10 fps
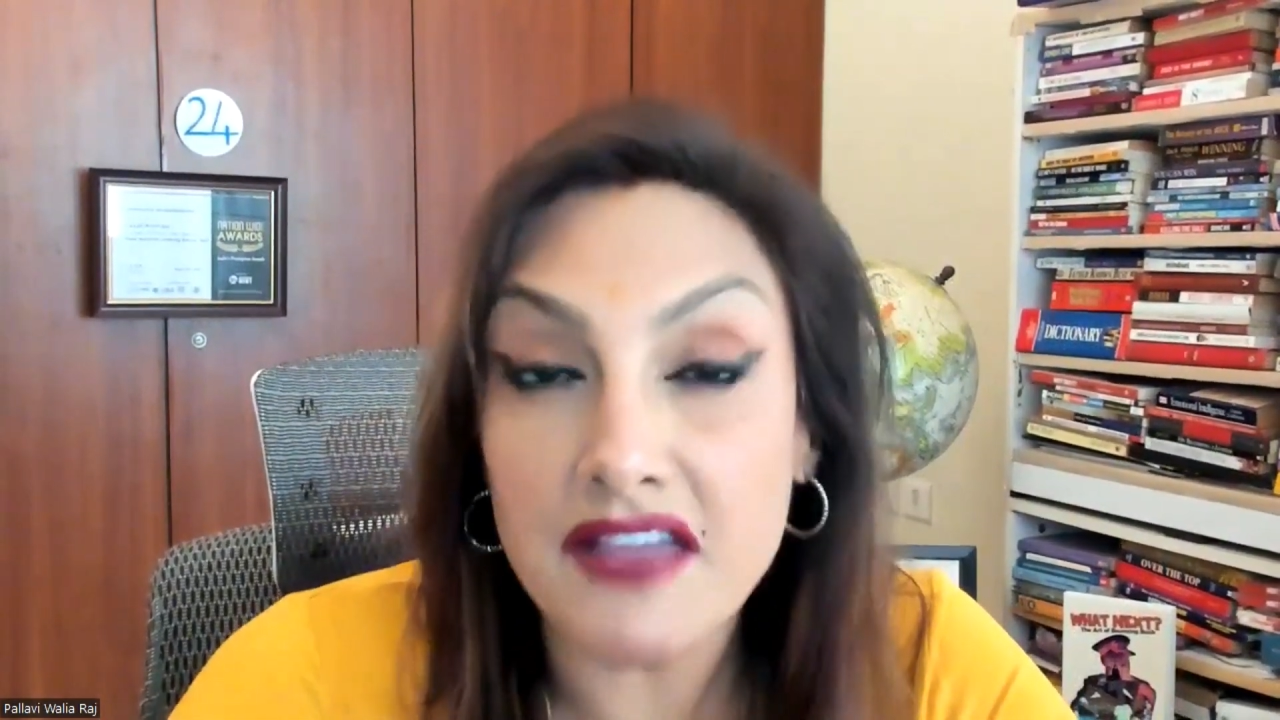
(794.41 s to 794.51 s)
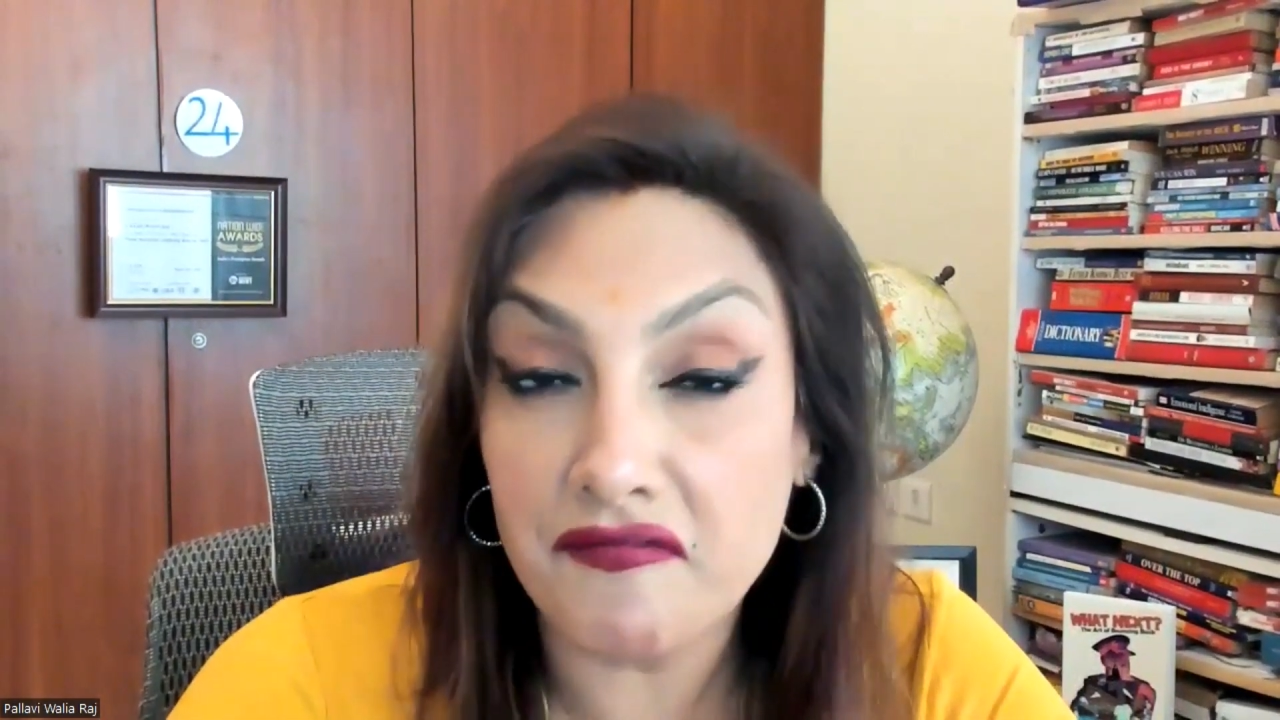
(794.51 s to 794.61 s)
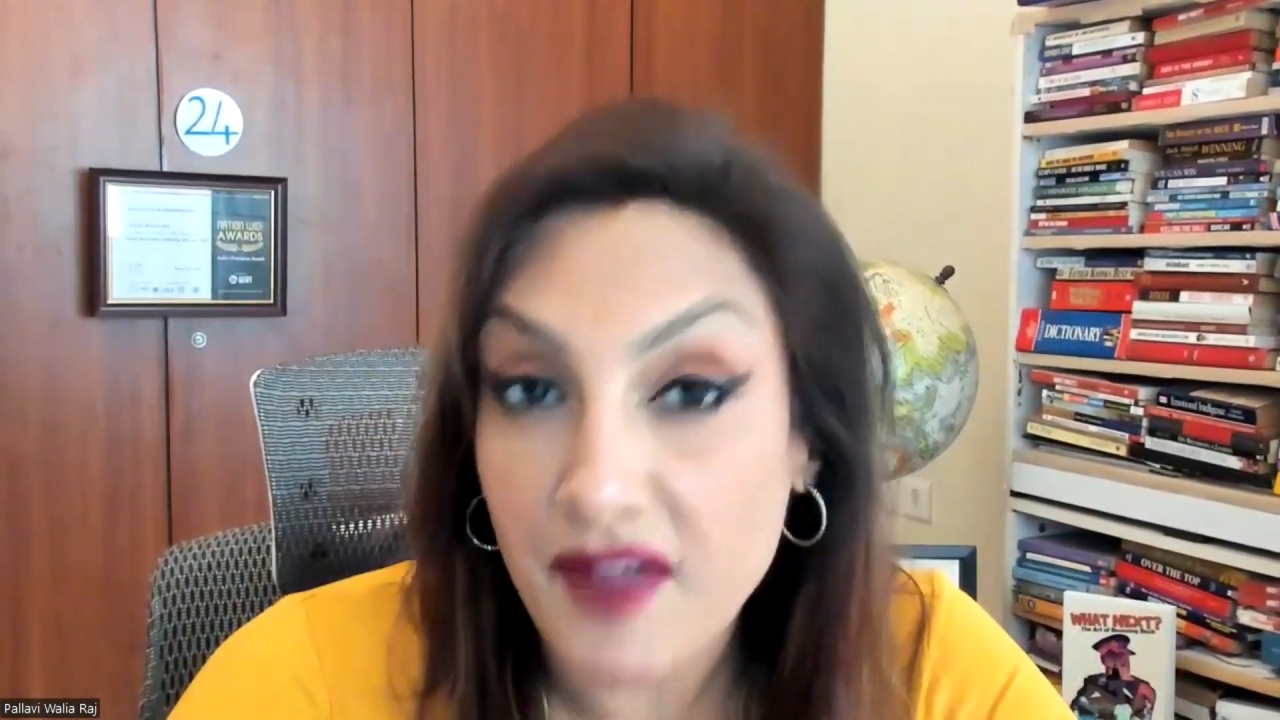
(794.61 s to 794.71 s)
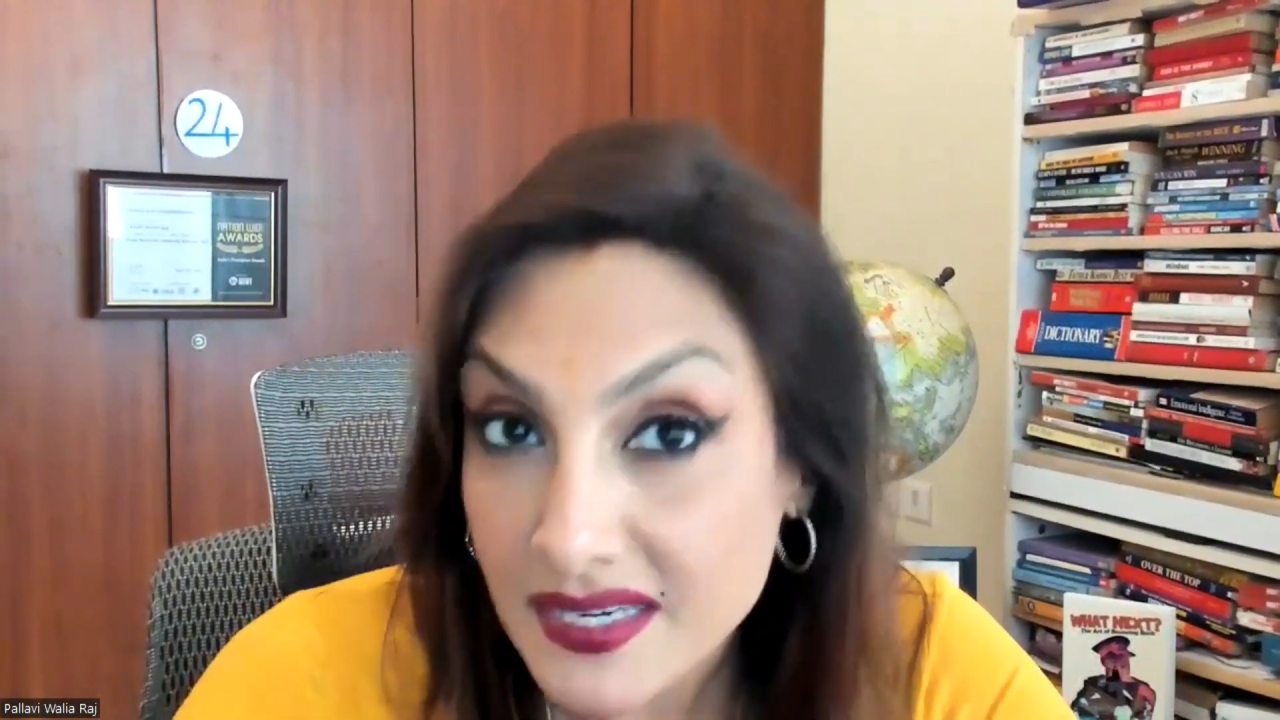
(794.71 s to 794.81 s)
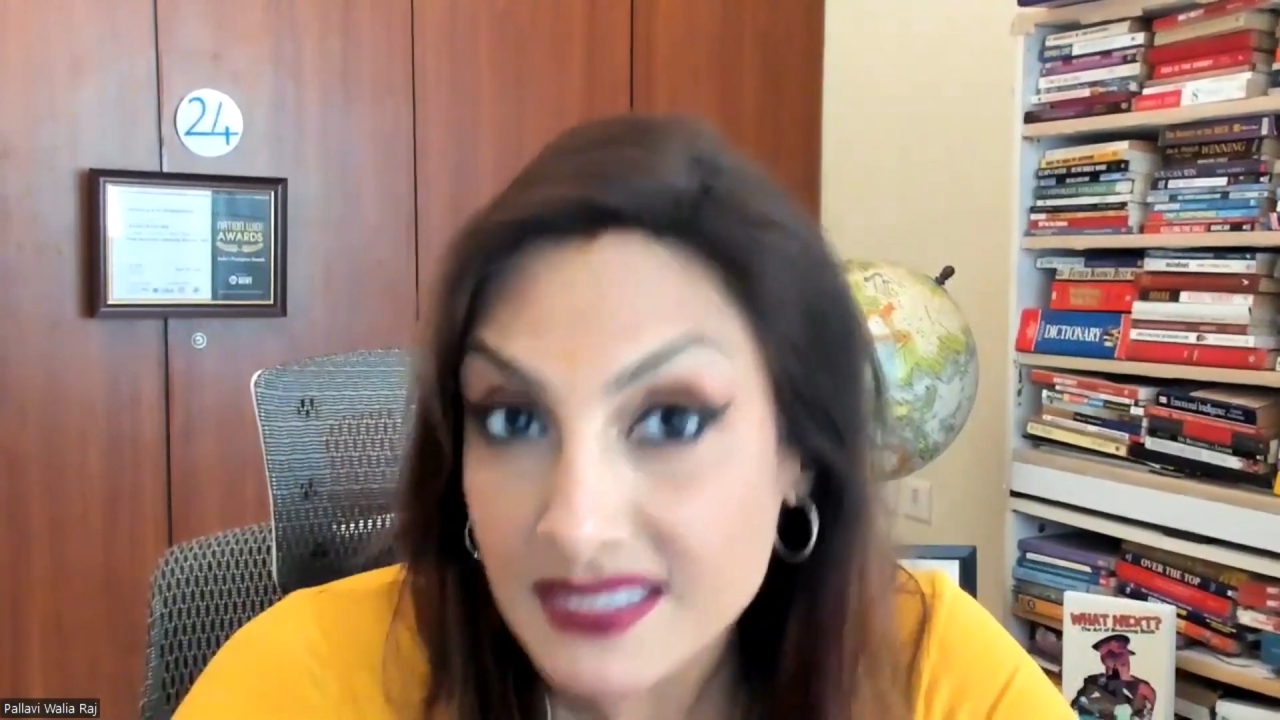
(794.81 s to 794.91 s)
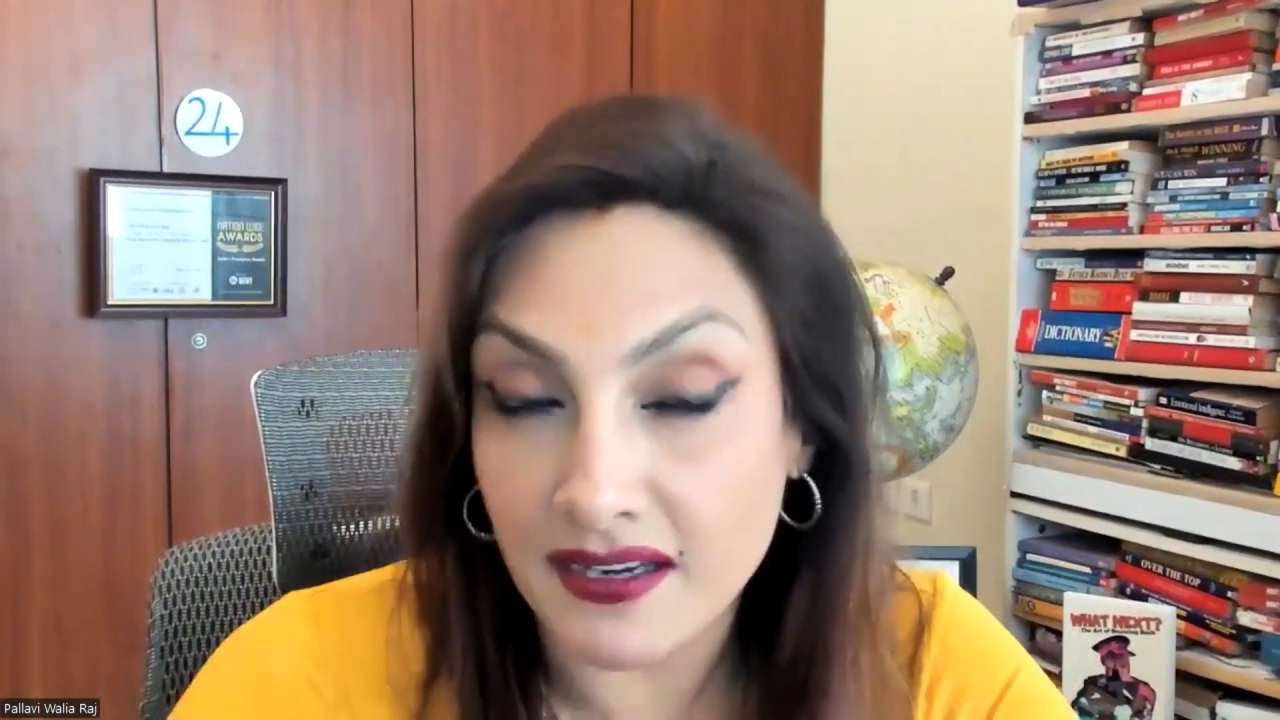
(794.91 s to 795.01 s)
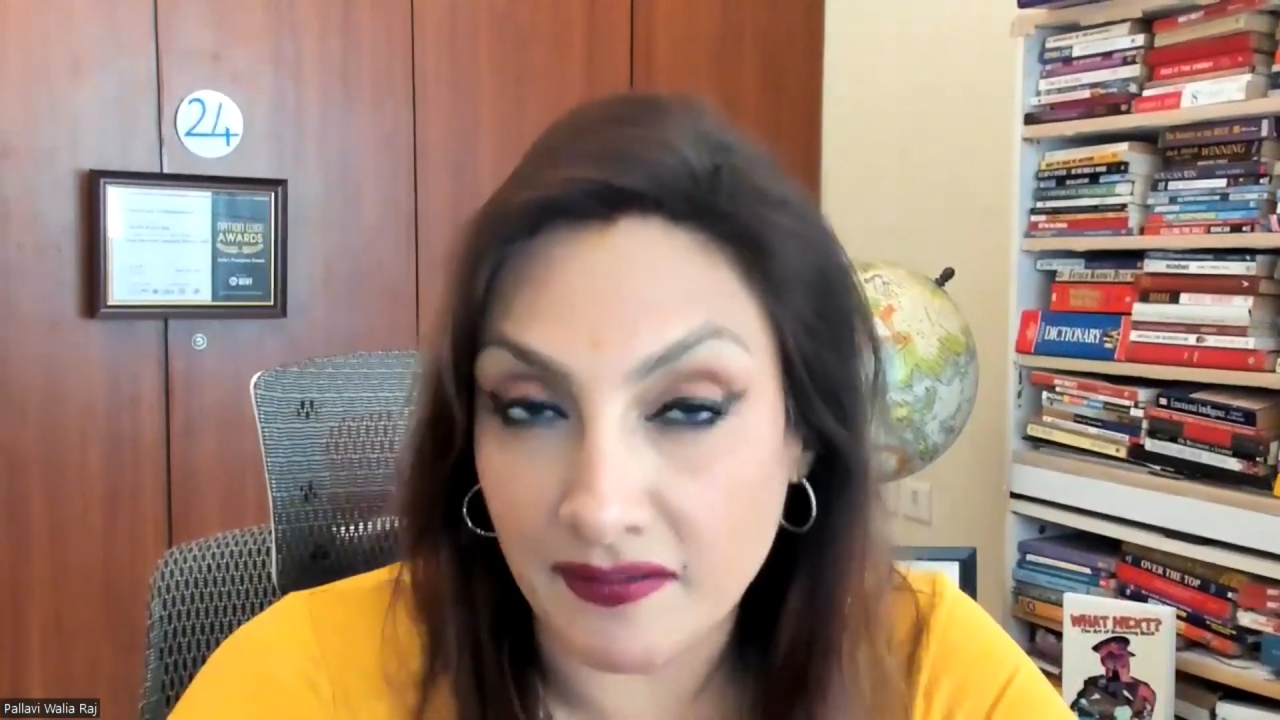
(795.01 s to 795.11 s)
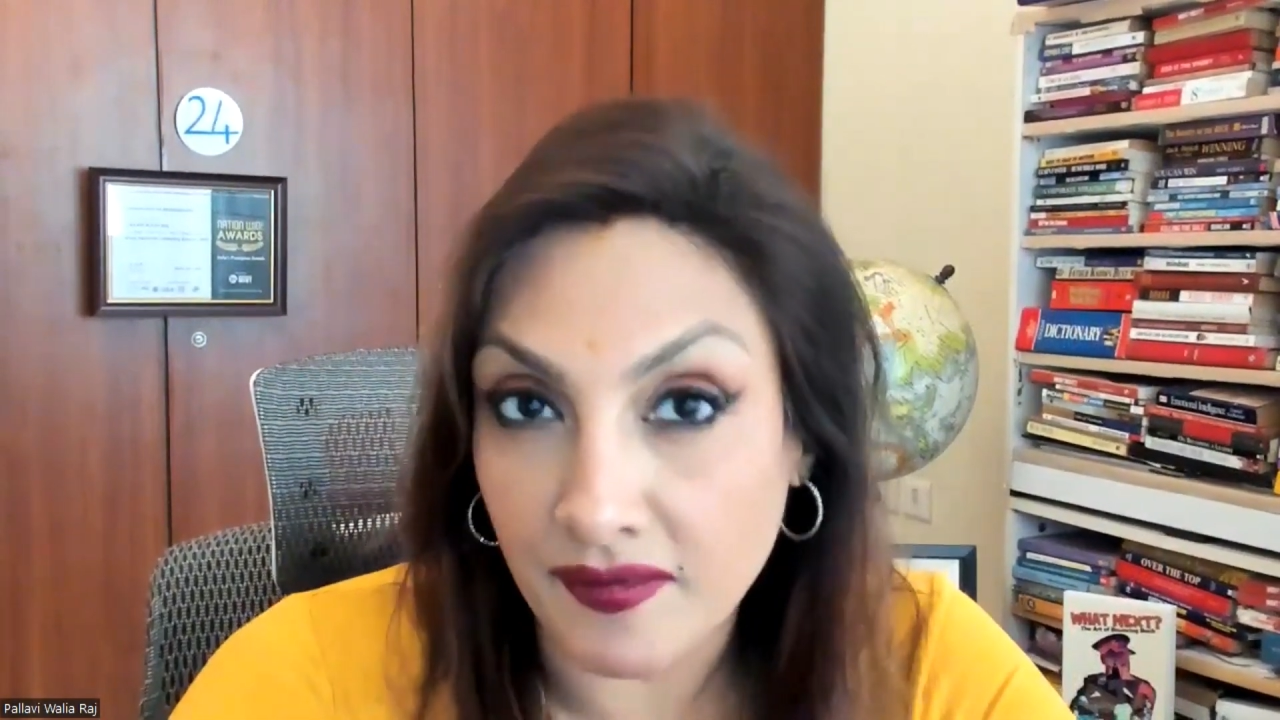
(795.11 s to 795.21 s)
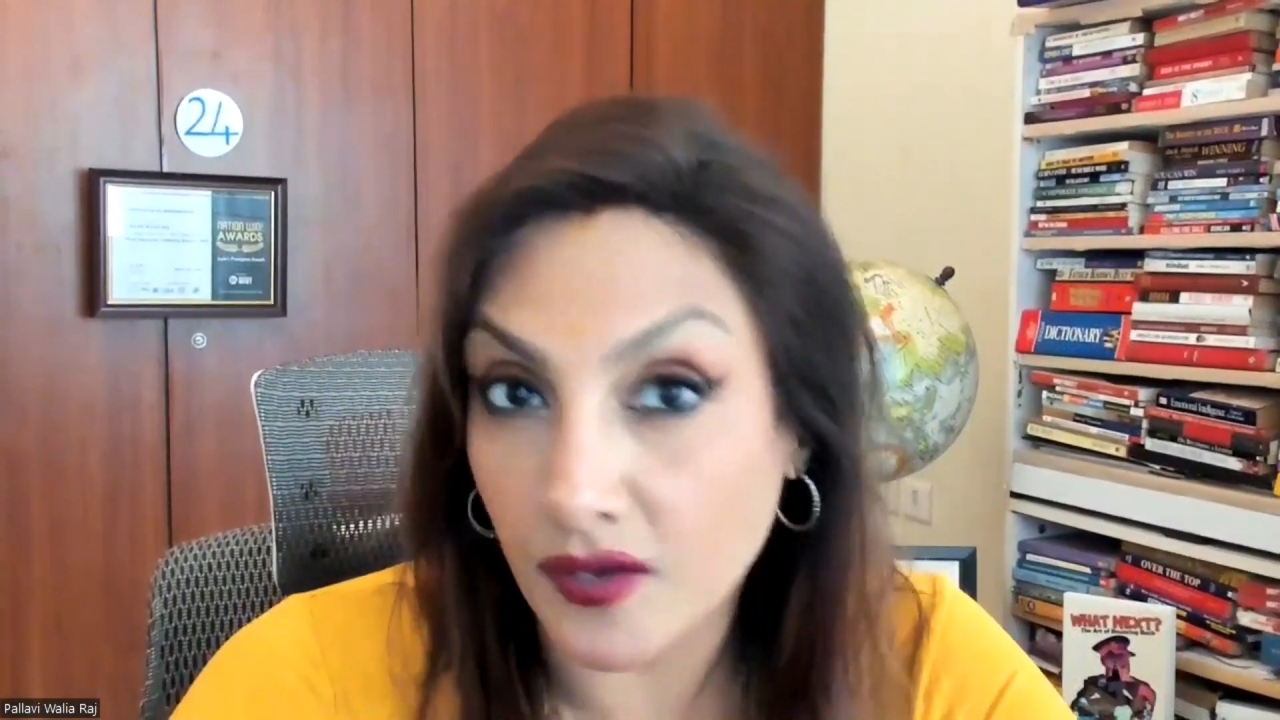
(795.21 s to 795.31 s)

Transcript: effective.